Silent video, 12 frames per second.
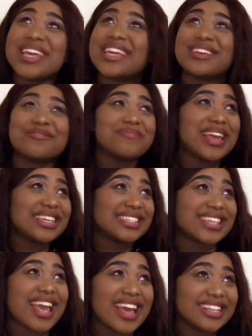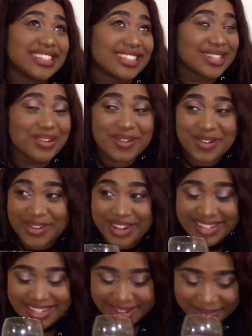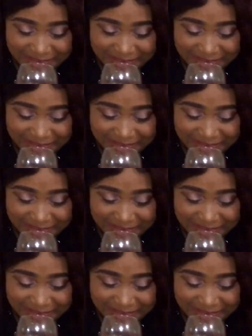make it make sense Lord.